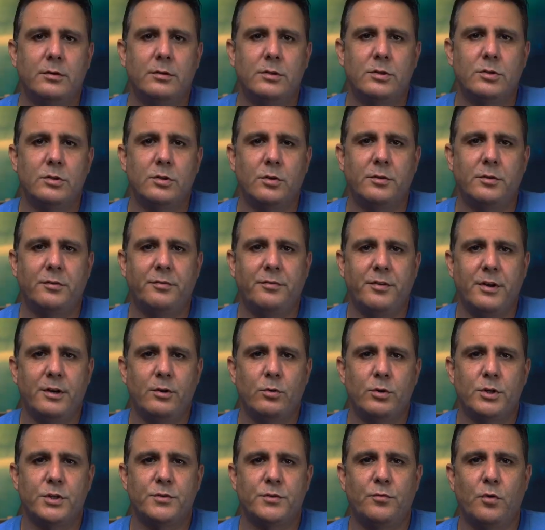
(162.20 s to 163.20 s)
So the fan
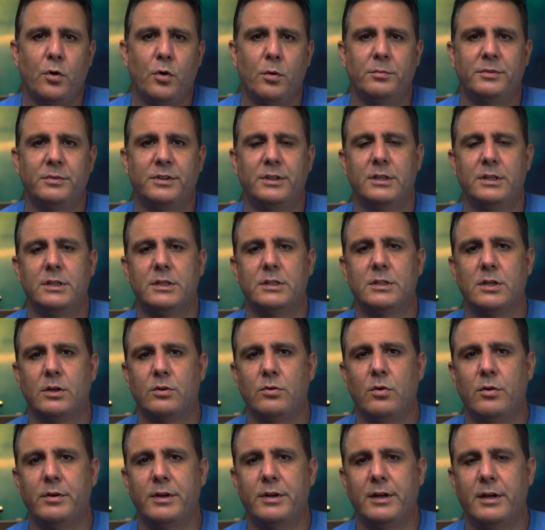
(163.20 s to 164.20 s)
noise from the
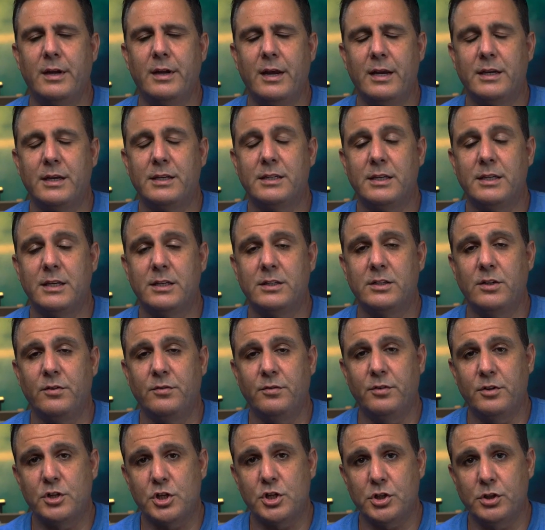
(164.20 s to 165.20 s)
Sokani X60
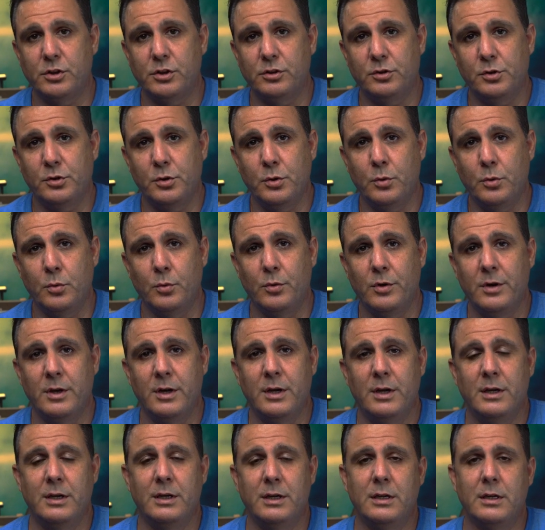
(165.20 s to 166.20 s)
version 2
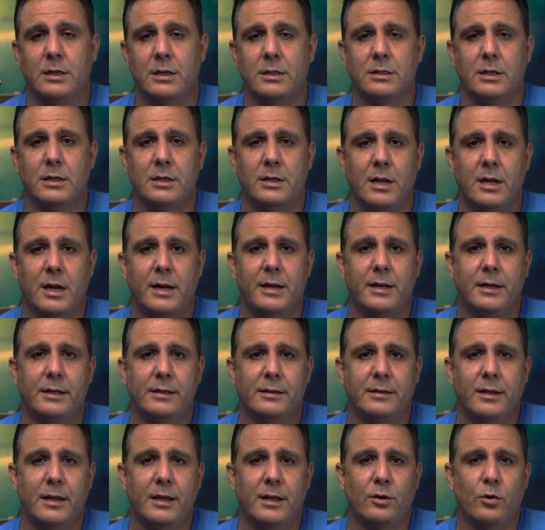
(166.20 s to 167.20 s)
is a night
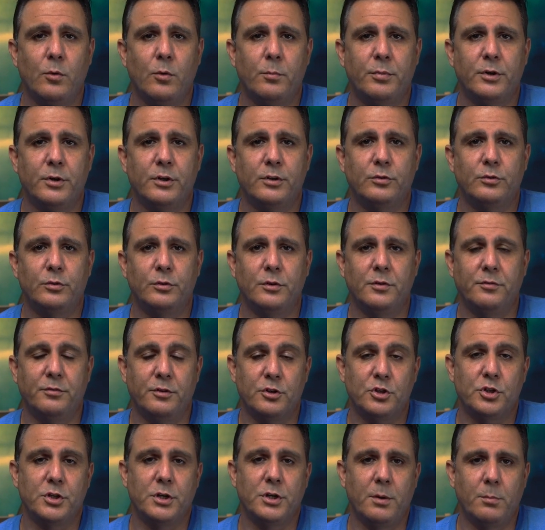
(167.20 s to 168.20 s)
and day compared to the
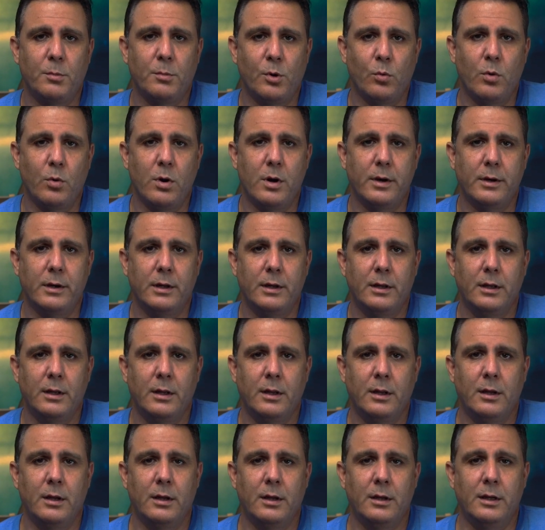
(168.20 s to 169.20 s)
version number 1.
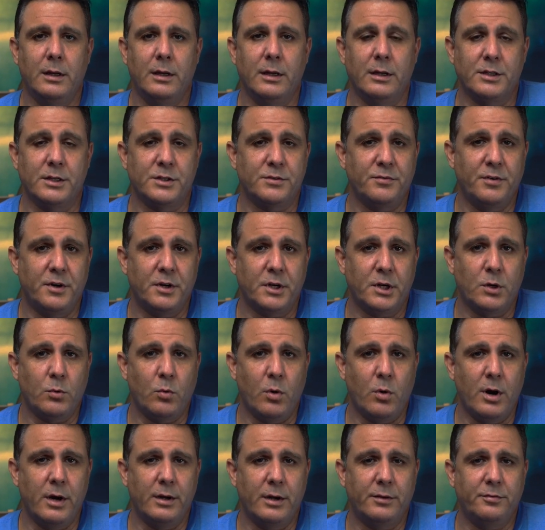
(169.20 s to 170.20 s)
It is very
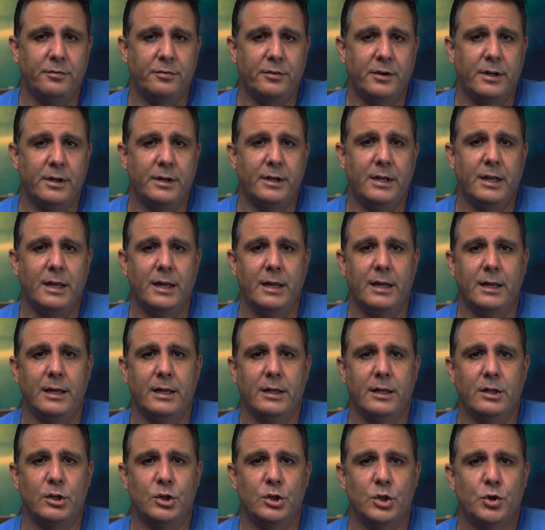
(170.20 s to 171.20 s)
quiet fan,
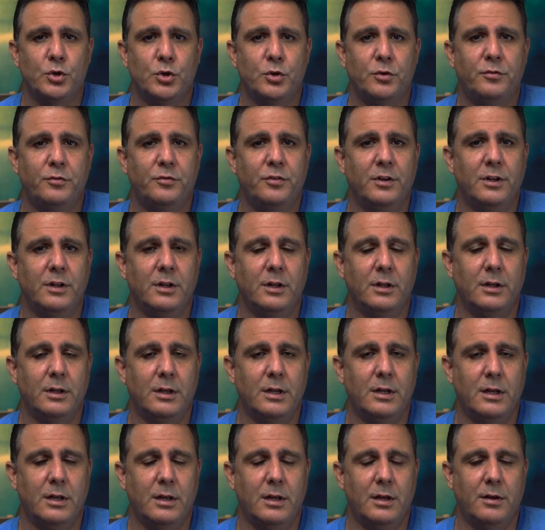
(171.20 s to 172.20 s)
and you should feel
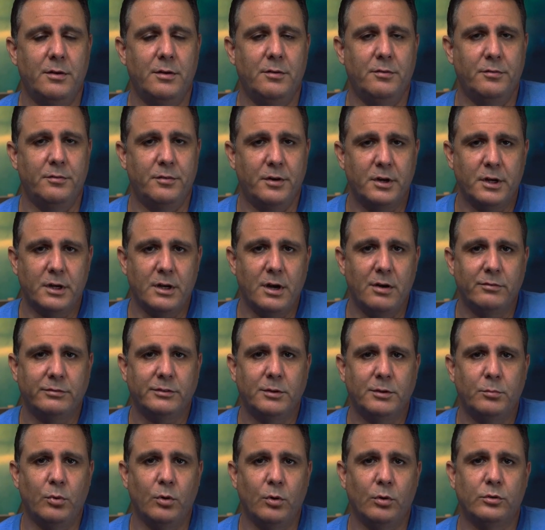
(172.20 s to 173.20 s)
very
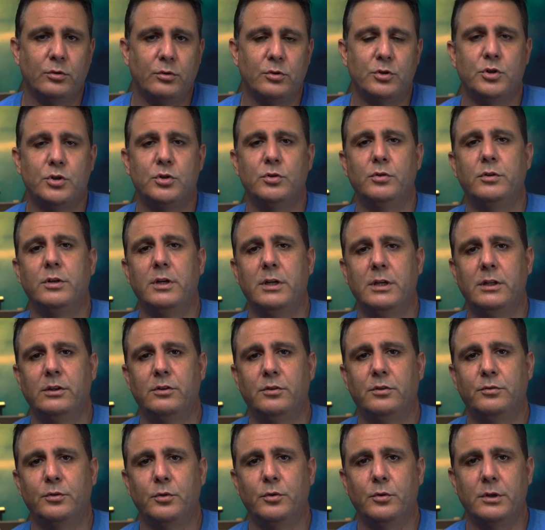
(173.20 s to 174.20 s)
comfortable to shoot an
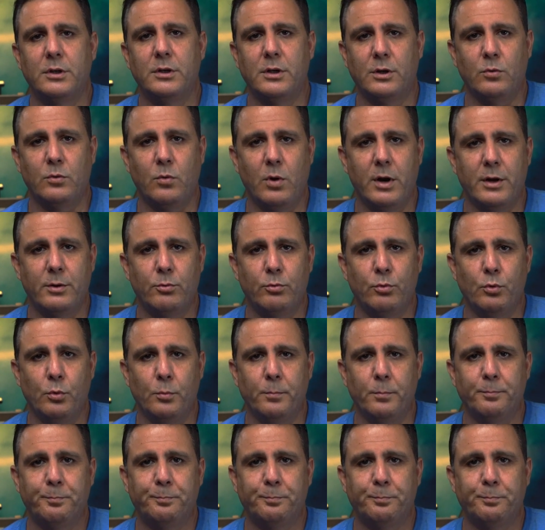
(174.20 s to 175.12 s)
interview in a quiet room.